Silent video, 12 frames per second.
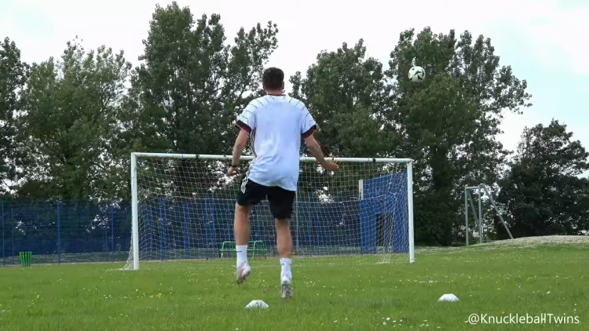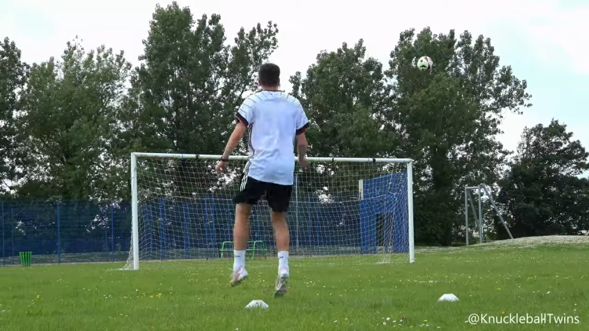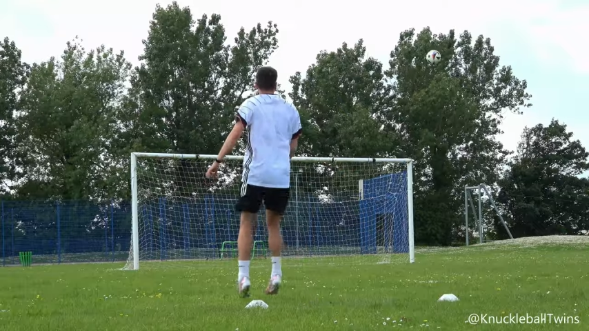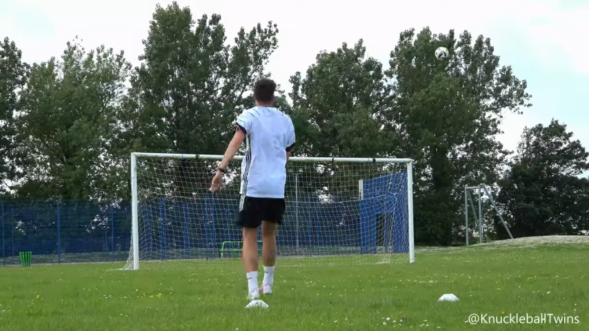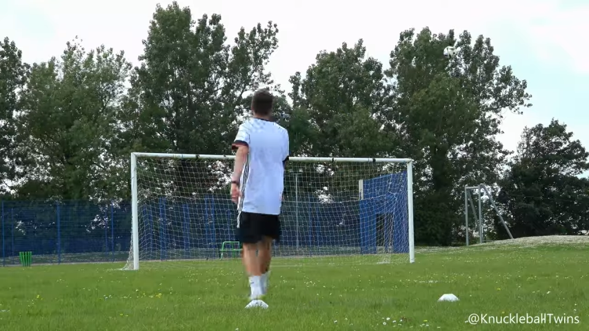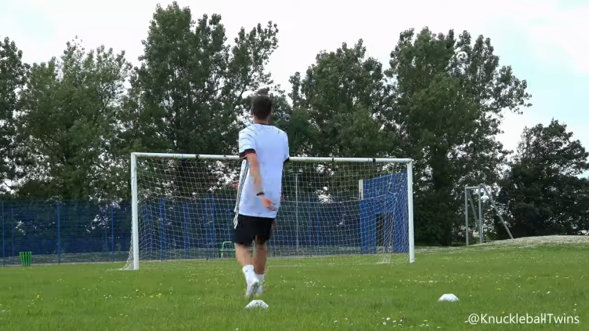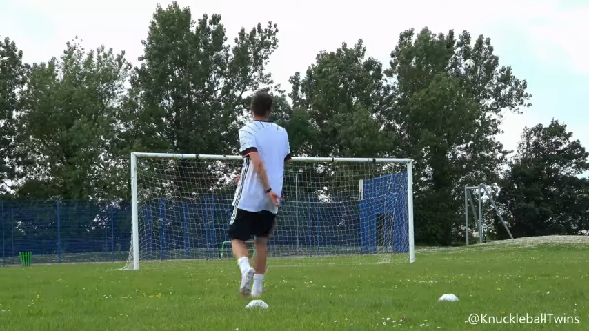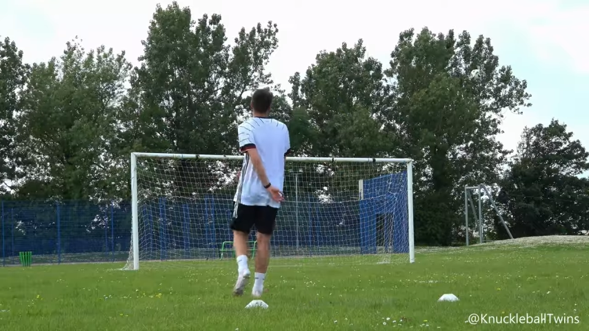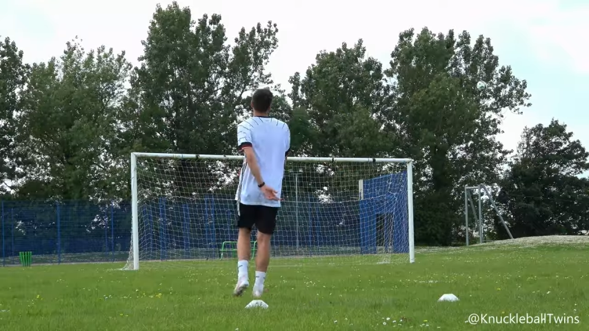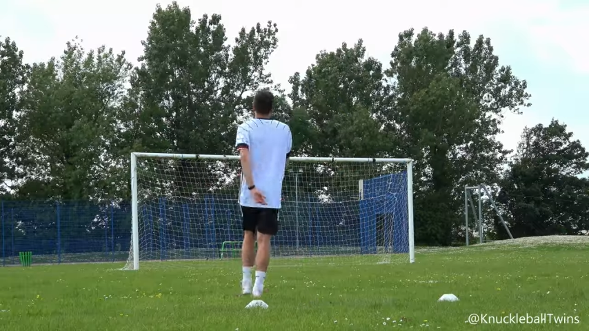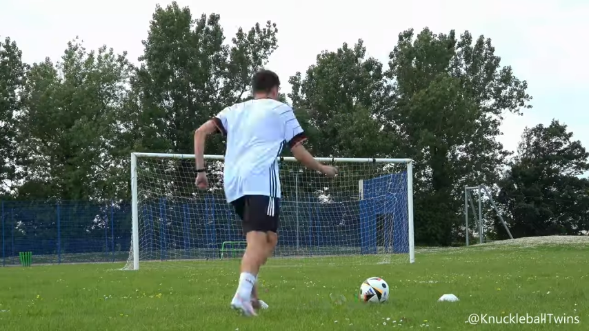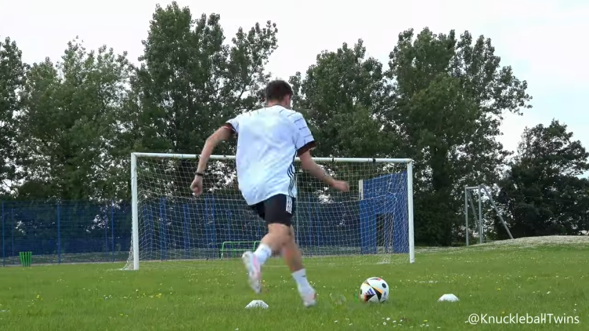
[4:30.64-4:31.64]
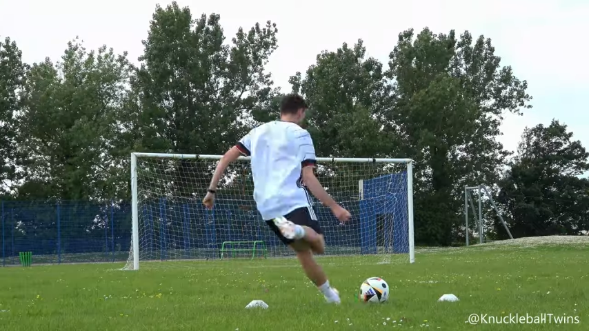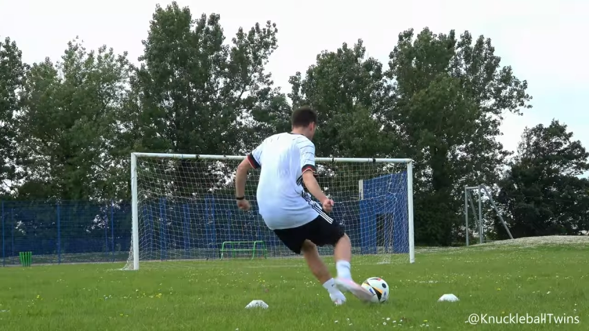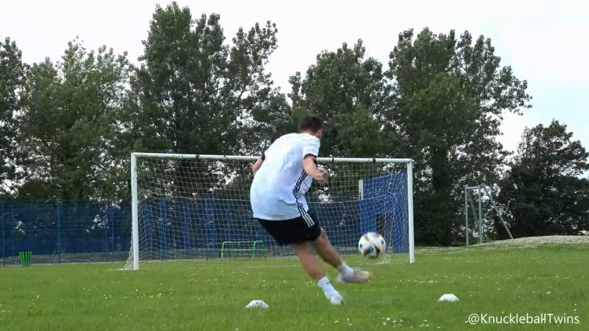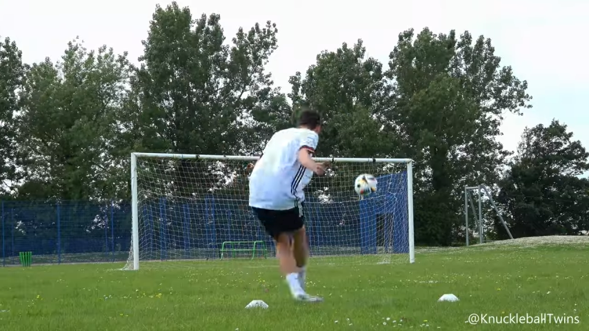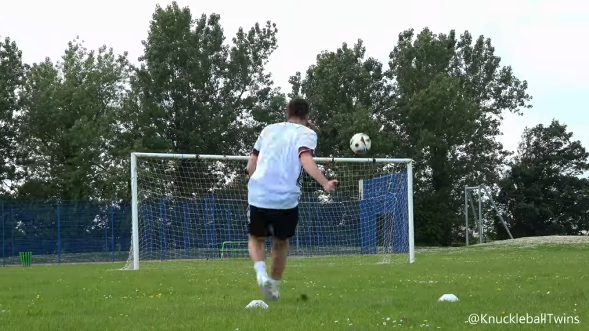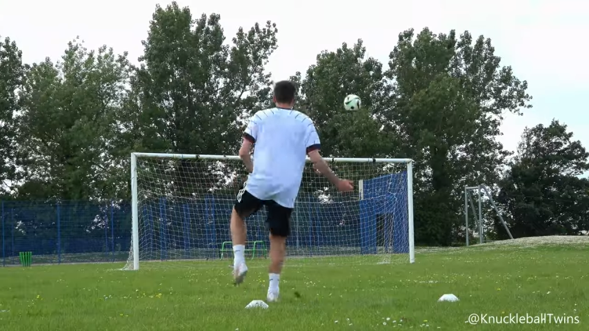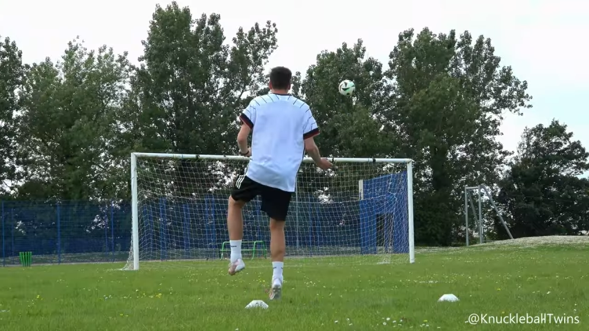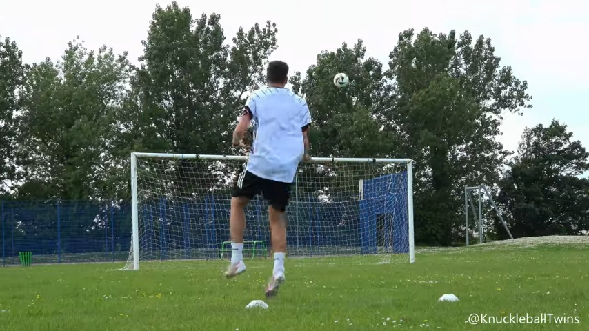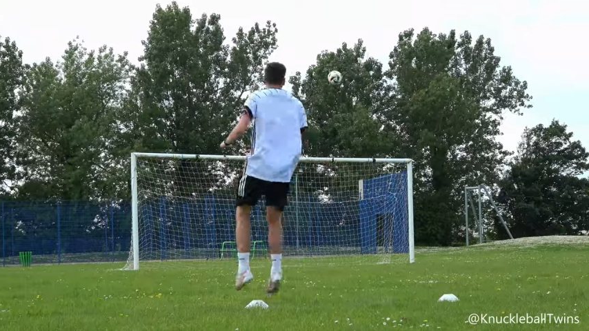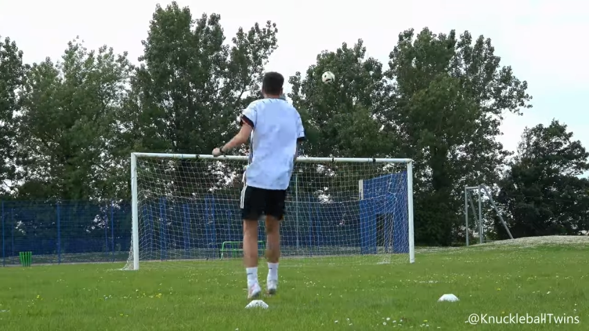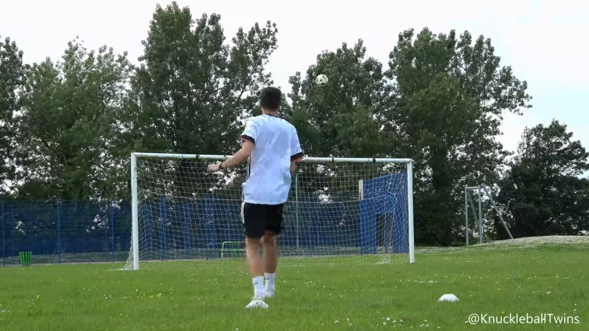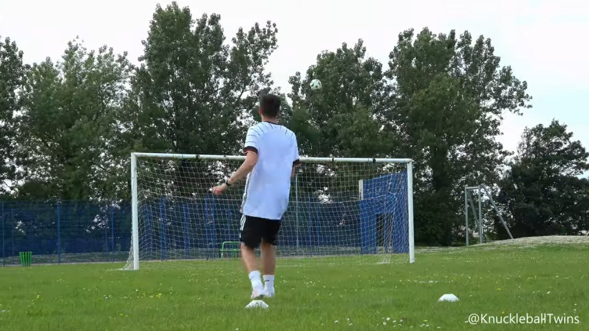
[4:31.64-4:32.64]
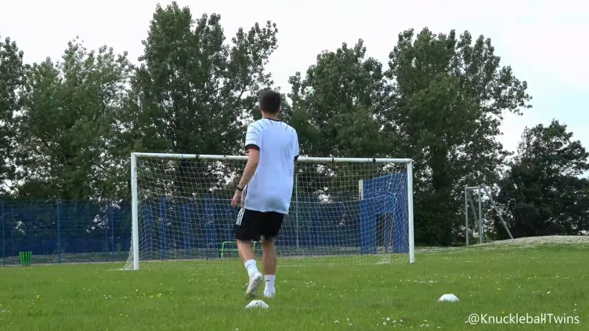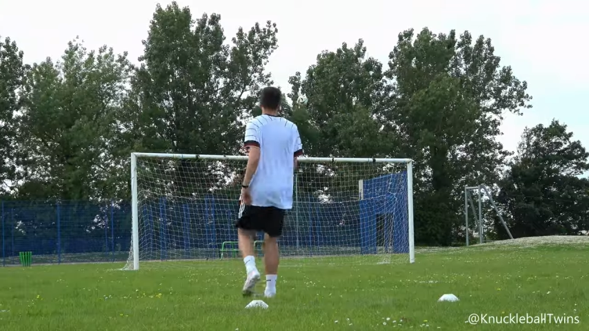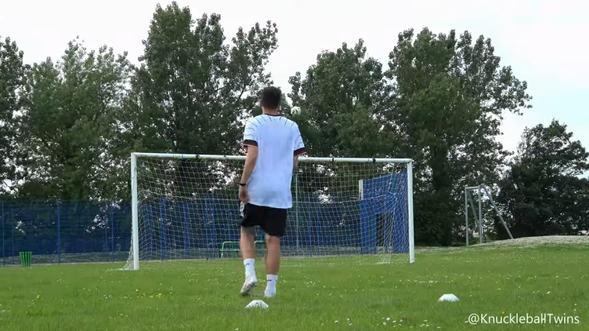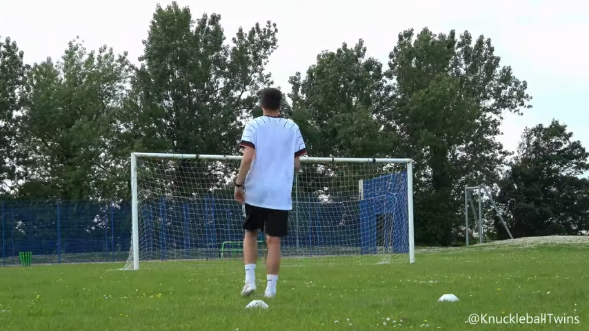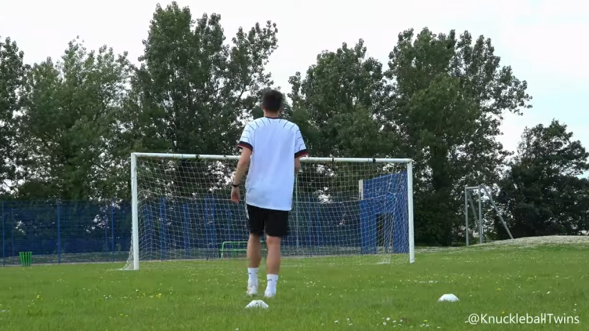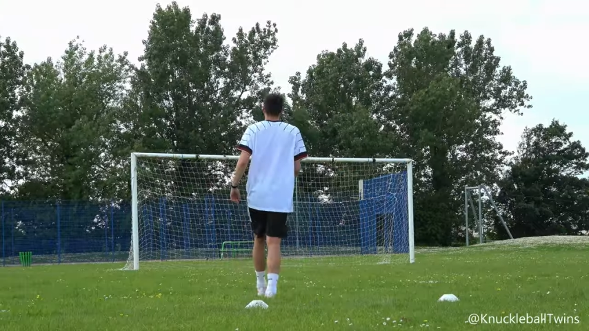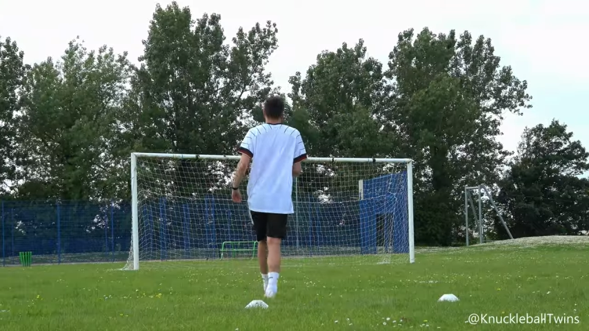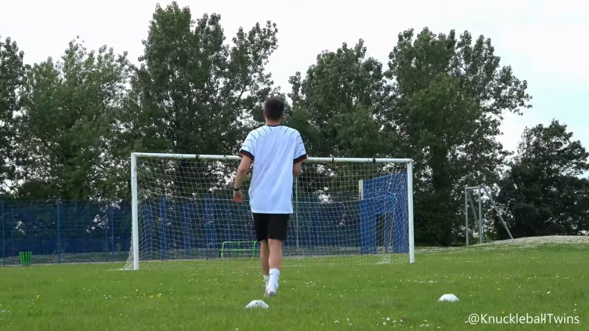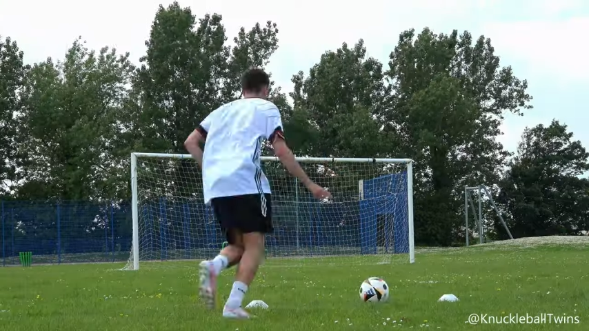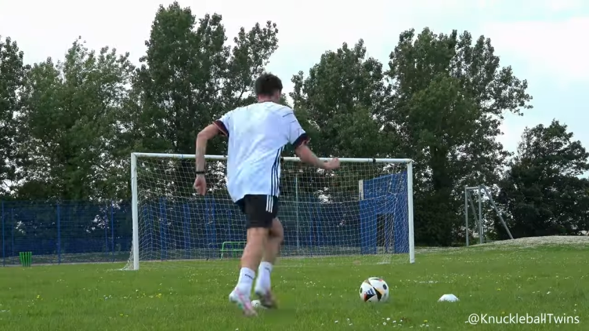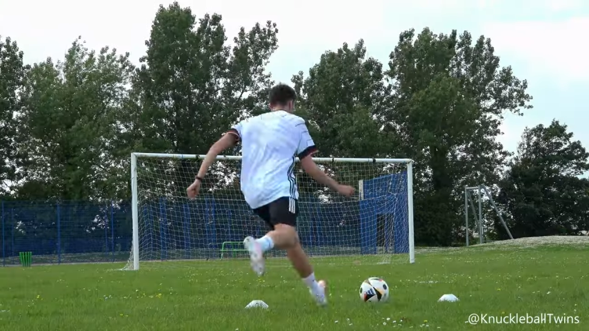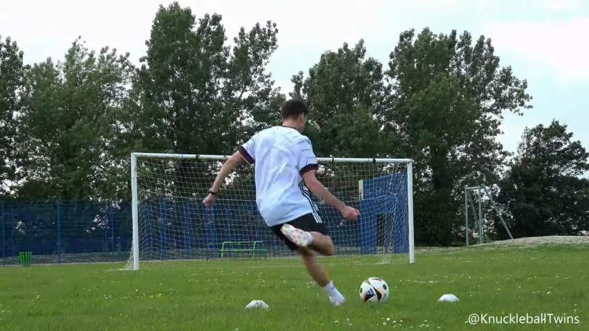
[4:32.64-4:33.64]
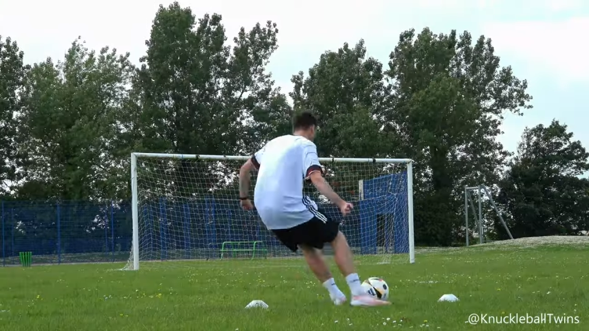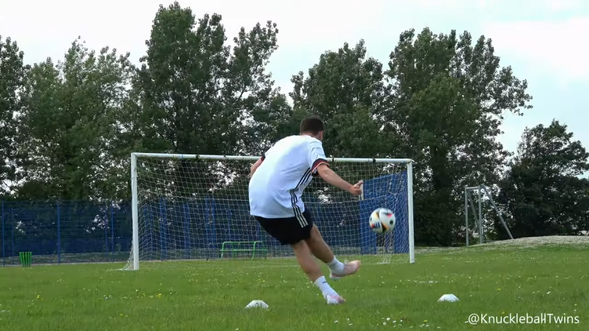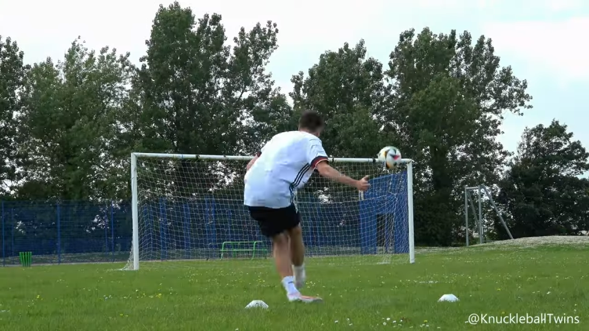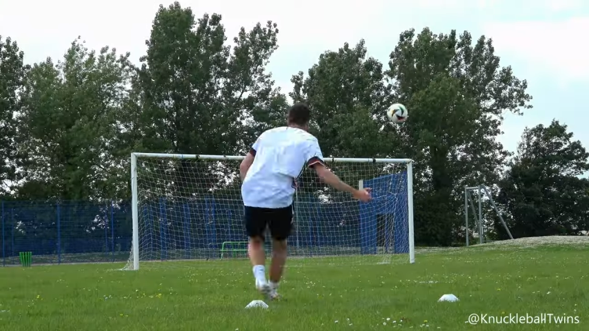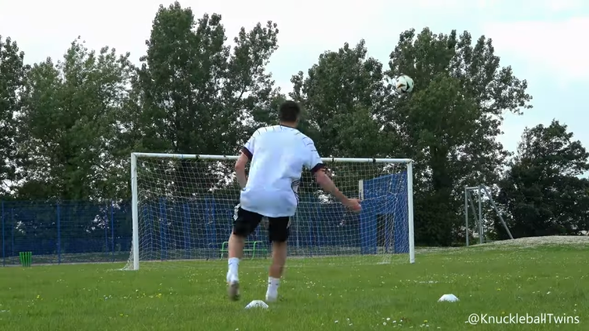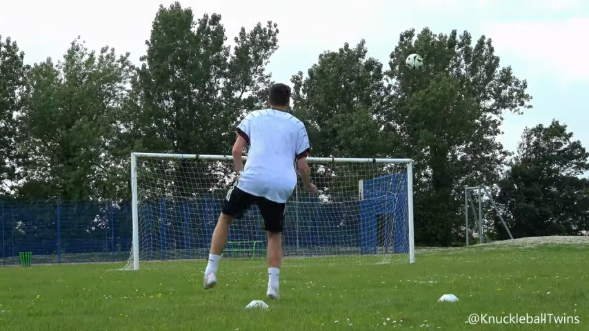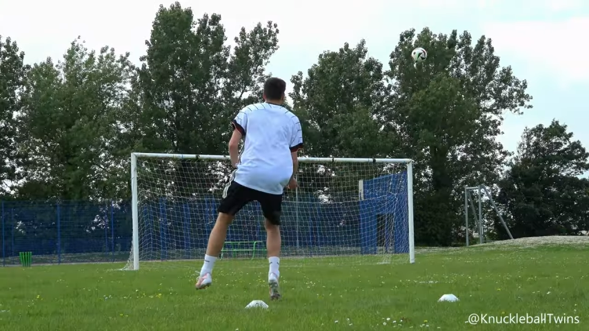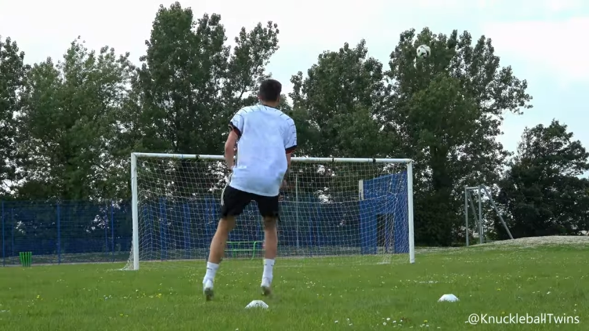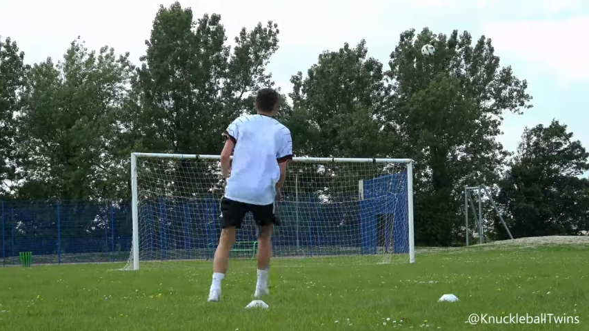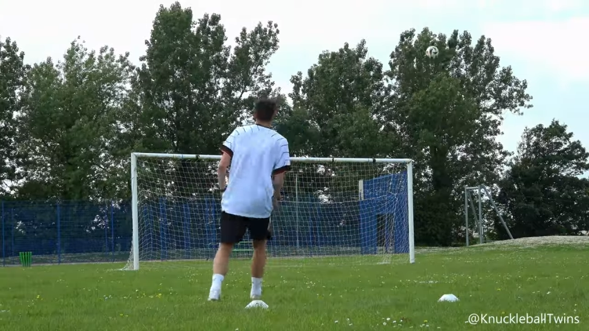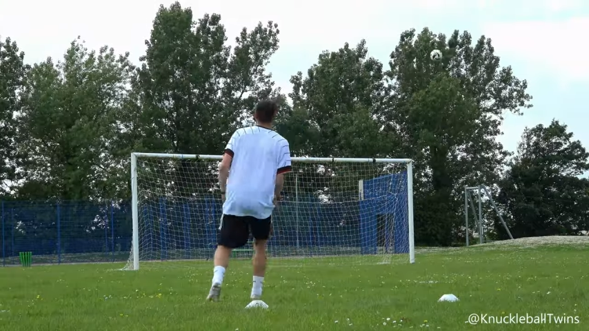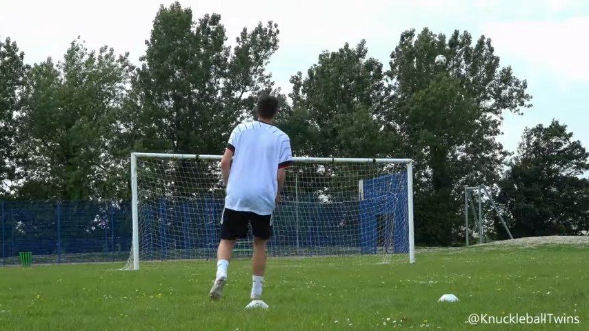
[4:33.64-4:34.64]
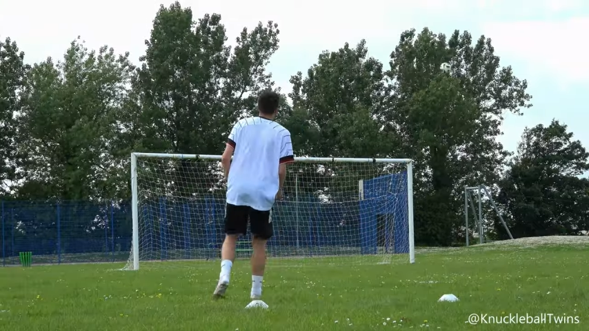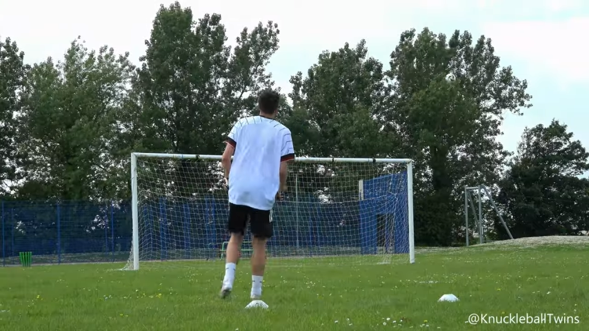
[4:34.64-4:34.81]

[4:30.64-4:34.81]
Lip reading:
No face is visible, so there are no lips to read.